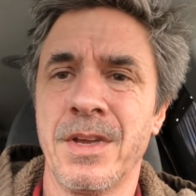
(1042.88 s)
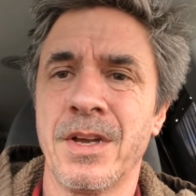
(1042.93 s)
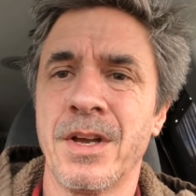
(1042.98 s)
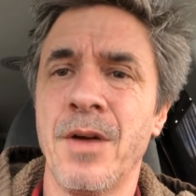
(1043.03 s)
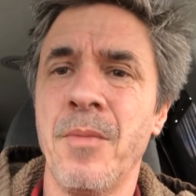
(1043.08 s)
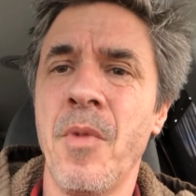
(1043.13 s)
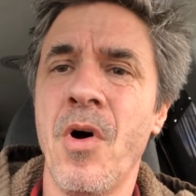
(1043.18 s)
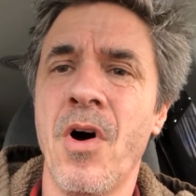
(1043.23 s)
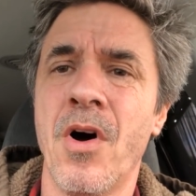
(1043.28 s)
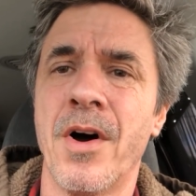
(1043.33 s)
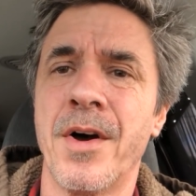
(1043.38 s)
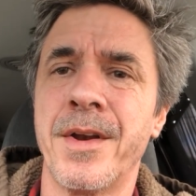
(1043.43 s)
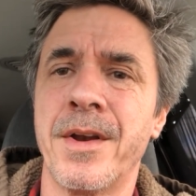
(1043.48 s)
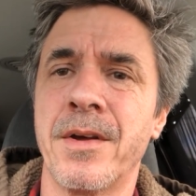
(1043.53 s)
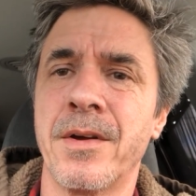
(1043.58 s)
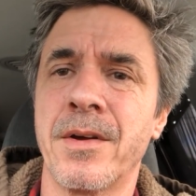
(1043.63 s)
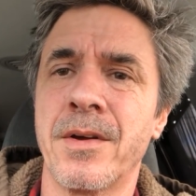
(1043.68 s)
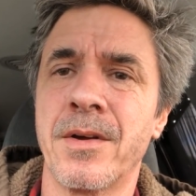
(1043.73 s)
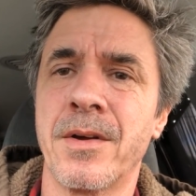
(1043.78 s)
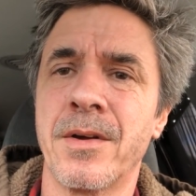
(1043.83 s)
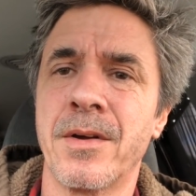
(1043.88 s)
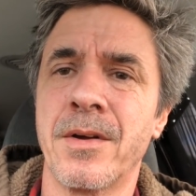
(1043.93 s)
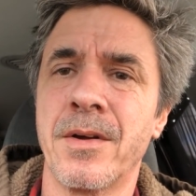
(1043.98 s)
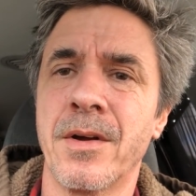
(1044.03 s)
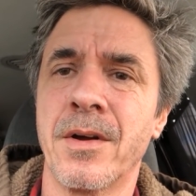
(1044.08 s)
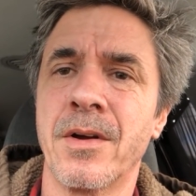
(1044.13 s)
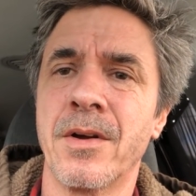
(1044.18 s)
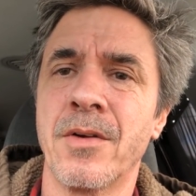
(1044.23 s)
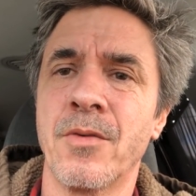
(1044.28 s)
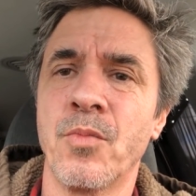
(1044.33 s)
Come on.
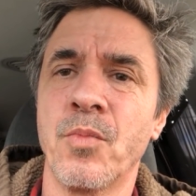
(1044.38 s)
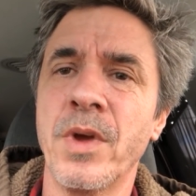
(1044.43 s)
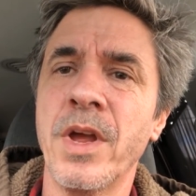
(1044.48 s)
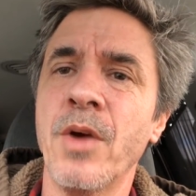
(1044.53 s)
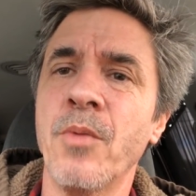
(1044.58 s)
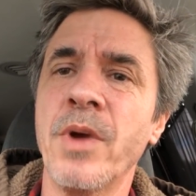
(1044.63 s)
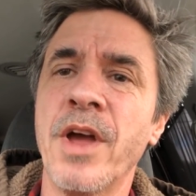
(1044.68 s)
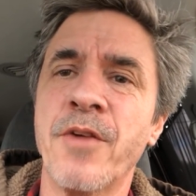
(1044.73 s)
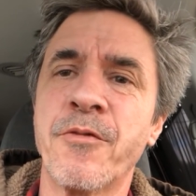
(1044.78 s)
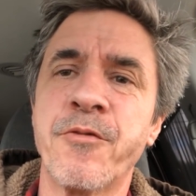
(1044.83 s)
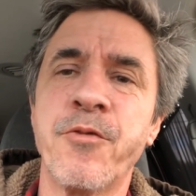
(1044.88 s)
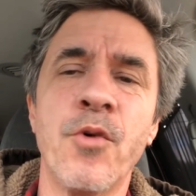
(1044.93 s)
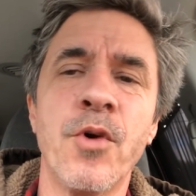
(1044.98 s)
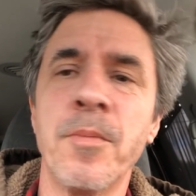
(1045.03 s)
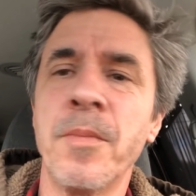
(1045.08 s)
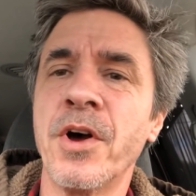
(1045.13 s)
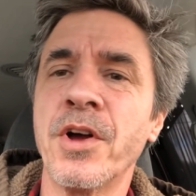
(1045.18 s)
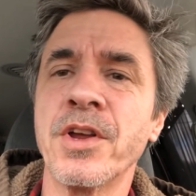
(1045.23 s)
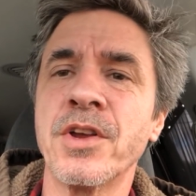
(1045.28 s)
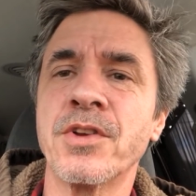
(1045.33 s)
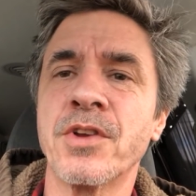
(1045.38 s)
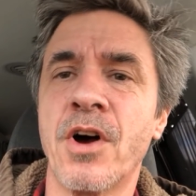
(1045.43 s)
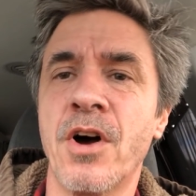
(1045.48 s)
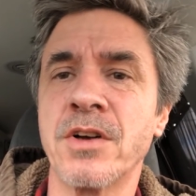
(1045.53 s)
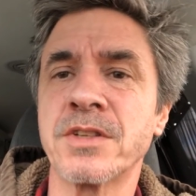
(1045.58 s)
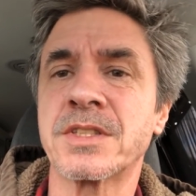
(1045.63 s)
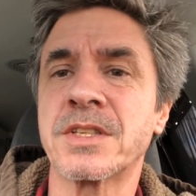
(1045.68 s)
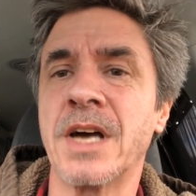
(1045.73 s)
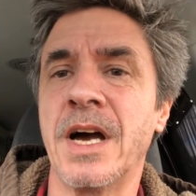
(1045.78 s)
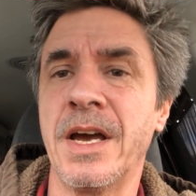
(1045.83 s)
We have 4 million
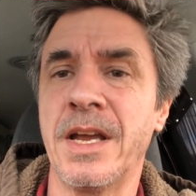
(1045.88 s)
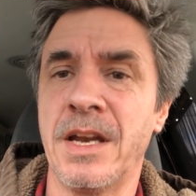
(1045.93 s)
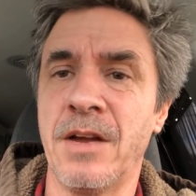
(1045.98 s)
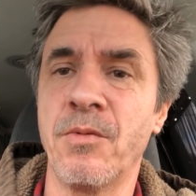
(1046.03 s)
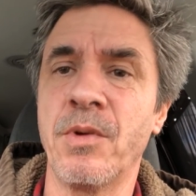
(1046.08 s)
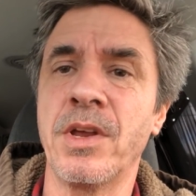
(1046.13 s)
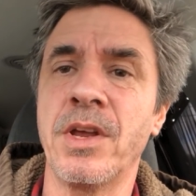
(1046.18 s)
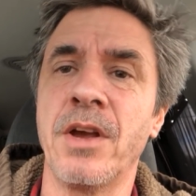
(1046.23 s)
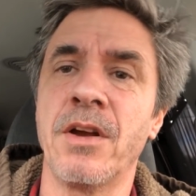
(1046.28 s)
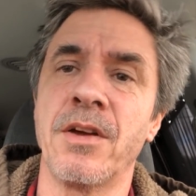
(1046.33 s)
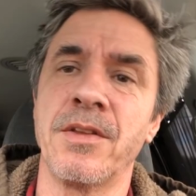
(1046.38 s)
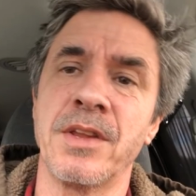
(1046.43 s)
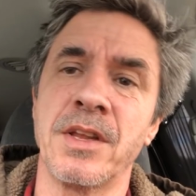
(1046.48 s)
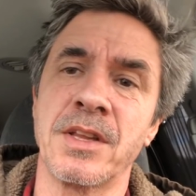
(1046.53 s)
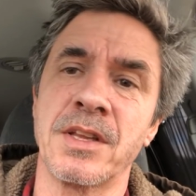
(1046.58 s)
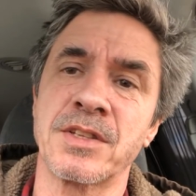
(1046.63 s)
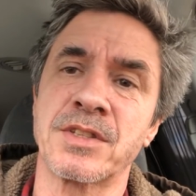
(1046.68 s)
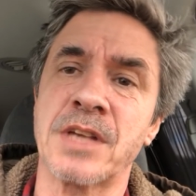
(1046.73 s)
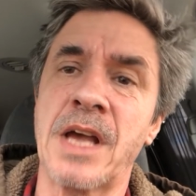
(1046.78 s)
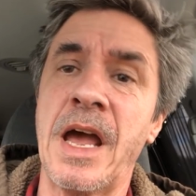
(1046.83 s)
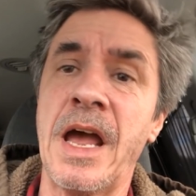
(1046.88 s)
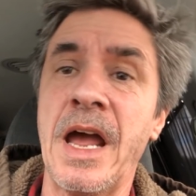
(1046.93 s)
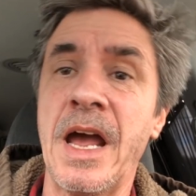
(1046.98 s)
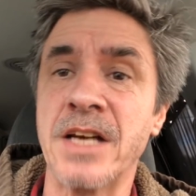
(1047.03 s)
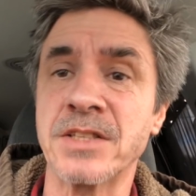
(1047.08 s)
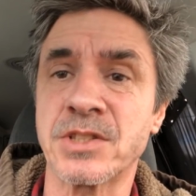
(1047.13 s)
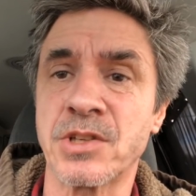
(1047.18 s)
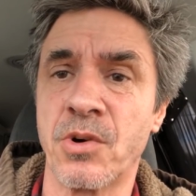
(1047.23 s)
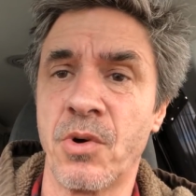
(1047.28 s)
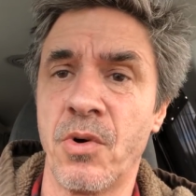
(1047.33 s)
dogs dying every year, and then this
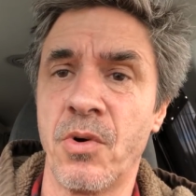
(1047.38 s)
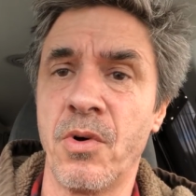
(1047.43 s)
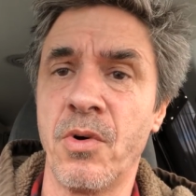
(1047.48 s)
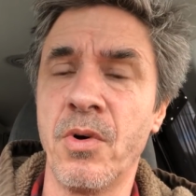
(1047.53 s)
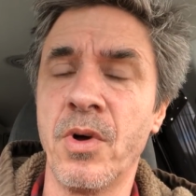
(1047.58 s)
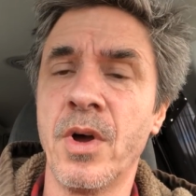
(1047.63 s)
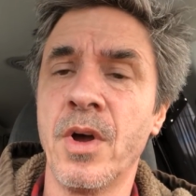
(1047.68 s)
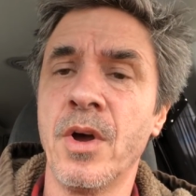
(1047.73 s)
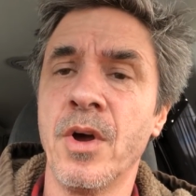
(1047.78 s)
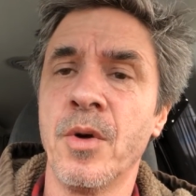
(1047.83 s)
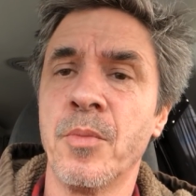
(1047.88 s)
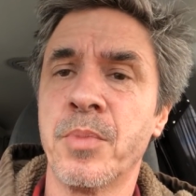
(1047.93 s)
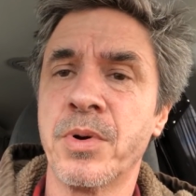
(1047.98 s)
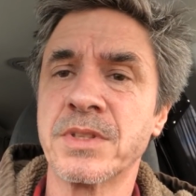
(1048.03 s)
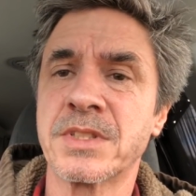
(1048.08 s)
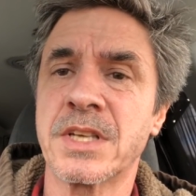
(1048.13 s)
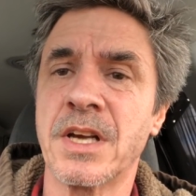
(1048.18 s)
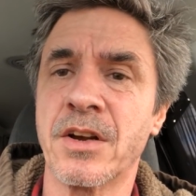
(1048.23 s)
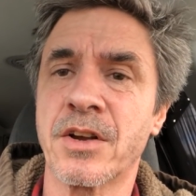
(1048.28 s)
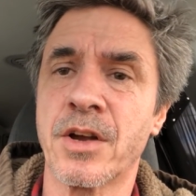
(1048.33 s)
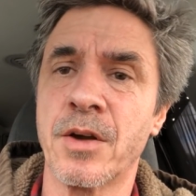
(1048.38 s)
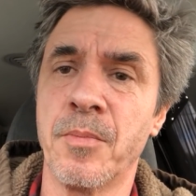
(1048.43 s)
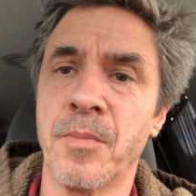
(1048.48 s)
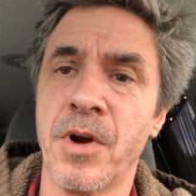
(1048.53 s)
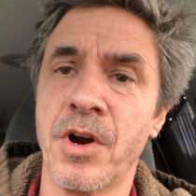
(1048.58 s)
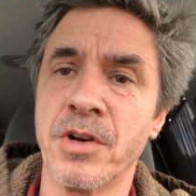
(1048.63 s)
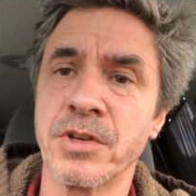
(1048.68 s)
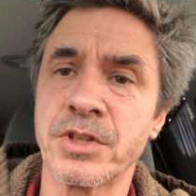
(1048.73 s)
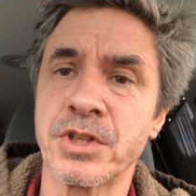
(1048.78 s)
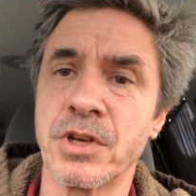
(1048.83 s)
asshole puts out
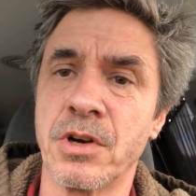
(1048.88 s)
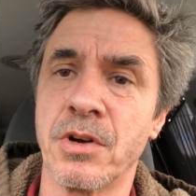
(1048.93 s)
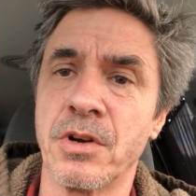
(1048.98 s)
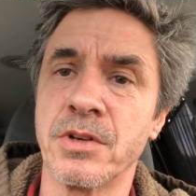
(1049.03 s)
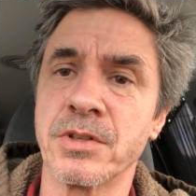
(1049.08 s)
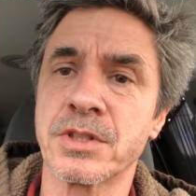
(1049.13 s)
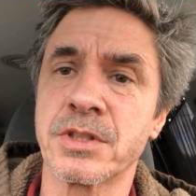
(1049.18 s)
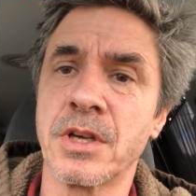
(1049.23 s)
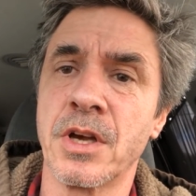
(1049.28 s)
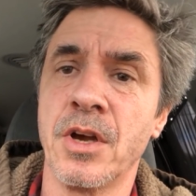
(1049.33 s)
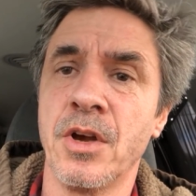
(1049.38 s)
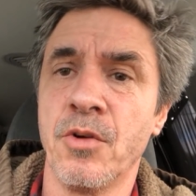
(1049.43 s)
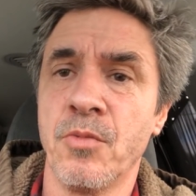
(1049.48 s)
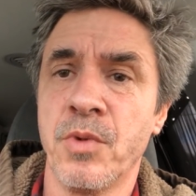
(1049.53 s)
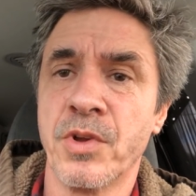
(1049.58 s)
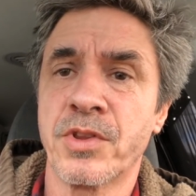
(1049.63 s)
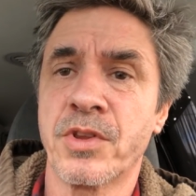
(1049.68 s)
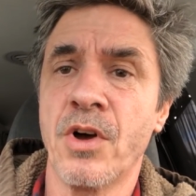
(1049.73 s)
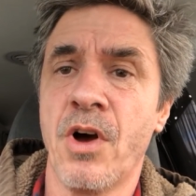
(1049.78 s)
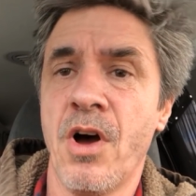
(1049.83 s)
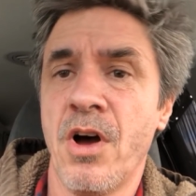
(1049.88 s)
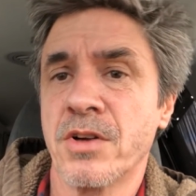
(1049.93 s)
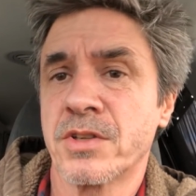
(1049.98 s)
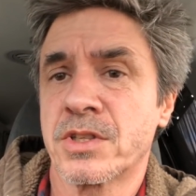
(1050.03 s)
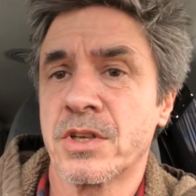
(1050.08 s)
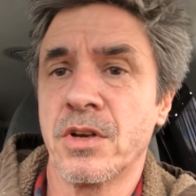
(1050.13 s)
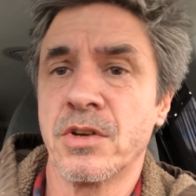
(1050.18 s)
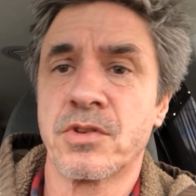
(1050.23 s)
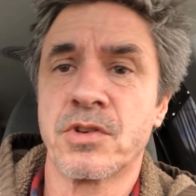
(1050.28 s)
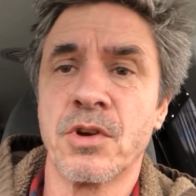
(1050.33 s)
commercials with
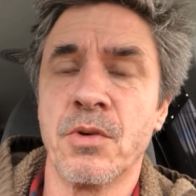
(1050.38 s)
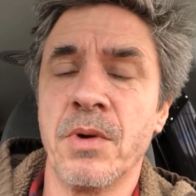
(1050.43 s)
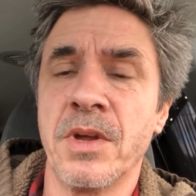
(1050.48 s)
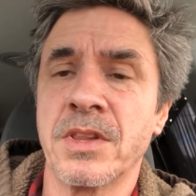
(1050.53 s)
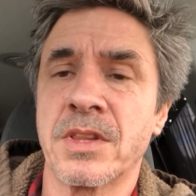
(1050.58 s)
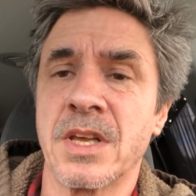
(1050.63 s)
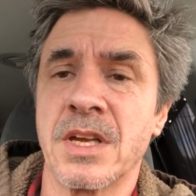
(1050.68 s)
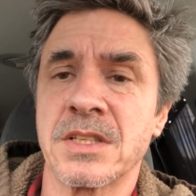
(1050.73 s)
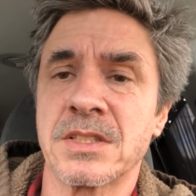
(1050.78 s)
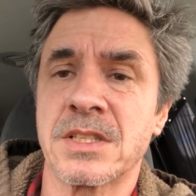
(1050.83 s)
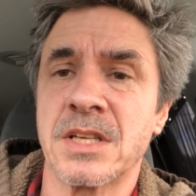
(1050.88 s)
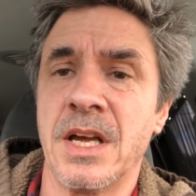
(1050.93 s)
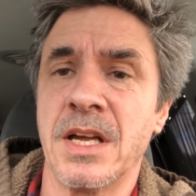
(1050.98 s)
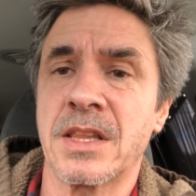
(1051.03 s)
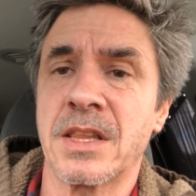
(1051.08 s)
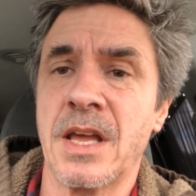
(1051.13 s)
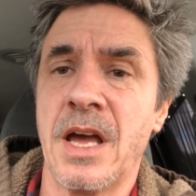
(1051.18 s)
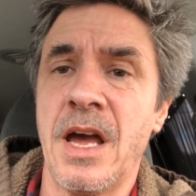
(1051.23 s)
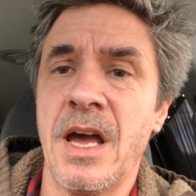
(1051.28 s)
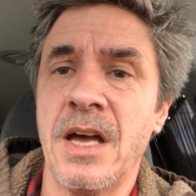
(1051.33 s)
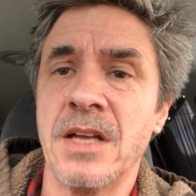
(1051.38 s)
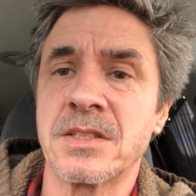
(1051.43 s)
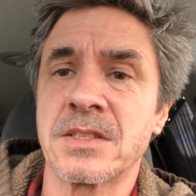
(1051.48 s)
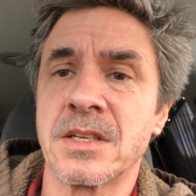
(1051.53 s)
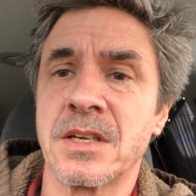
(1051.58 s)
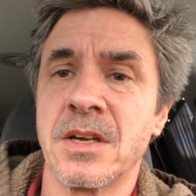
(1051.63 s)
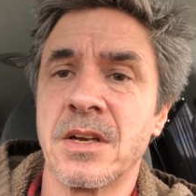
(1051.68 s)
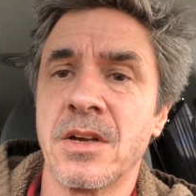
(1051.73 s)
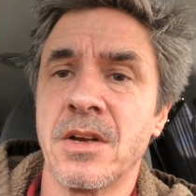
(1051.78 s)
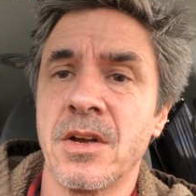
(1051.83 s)
dogs doing things like
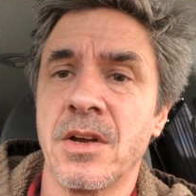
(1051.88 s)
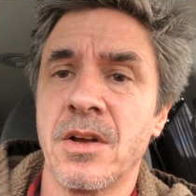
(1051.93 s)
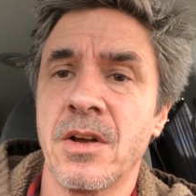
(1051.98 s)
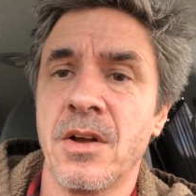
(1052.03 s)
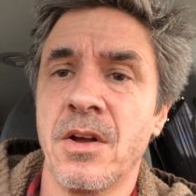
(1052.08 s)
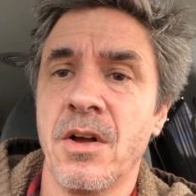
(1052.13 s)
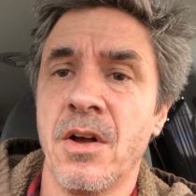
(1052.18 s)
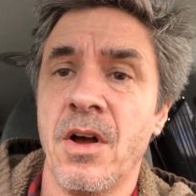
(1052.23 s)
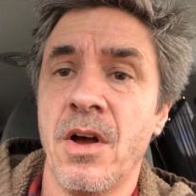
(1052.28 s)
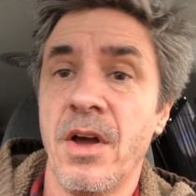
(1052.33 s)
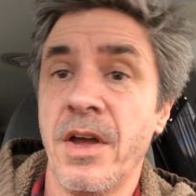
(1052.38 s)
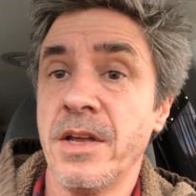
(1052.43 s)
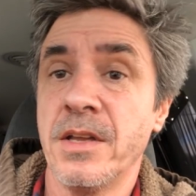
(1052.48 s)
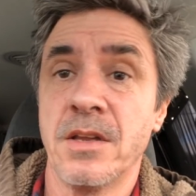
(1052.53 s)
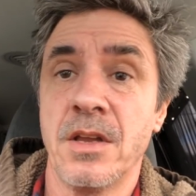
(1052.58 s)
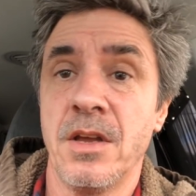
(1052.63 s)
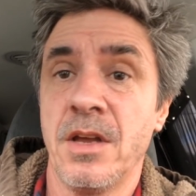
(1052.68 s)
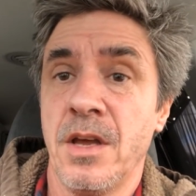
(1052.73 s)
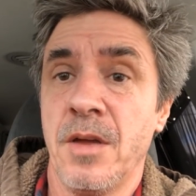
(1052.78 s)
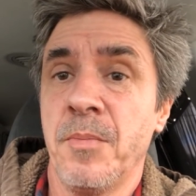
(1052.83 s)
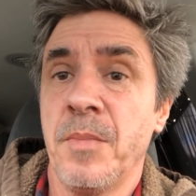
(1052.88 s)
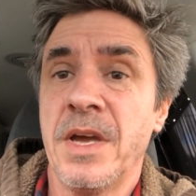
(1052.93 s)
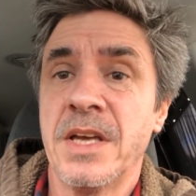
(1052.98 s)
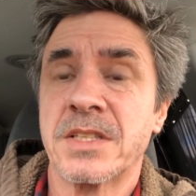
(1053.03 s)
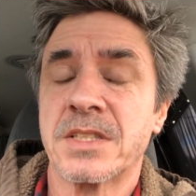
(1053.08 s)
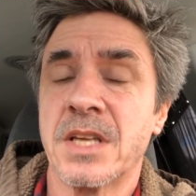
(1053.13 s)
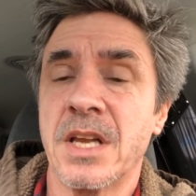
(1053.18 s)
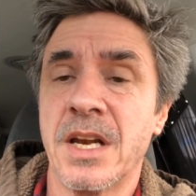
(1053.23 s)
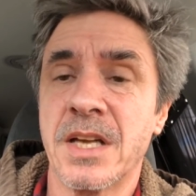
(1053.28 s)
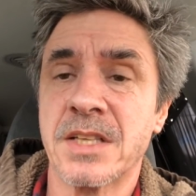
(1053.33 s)
that. It
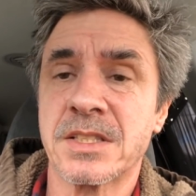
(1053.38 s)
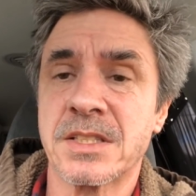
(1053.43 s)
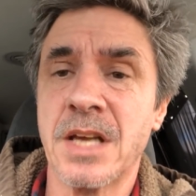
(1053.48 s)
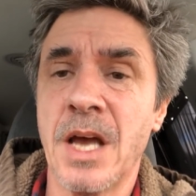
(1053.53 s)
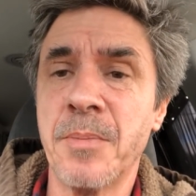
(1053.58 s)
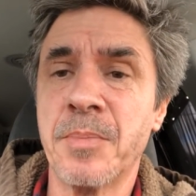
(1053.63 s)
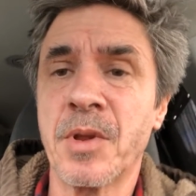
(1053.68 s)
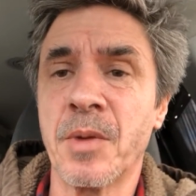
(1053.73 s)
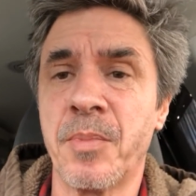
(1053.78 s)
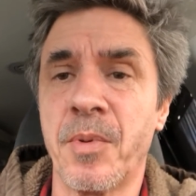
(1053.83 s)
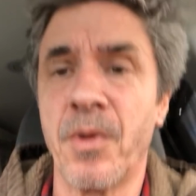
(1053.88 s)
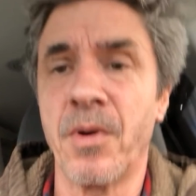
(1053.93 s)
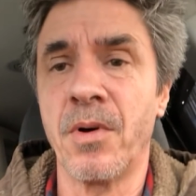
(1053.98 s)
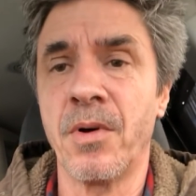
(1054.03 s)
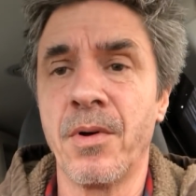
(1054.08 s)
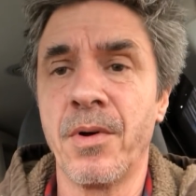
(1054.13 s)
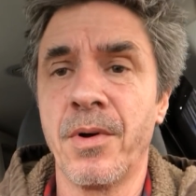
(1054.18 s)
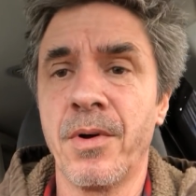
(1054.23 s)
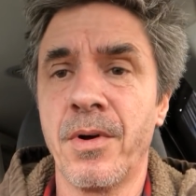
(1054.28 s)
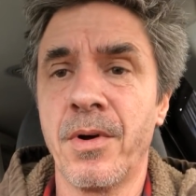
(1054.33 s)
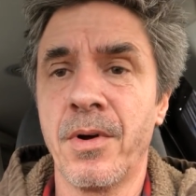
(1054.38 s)
makes it acceptable.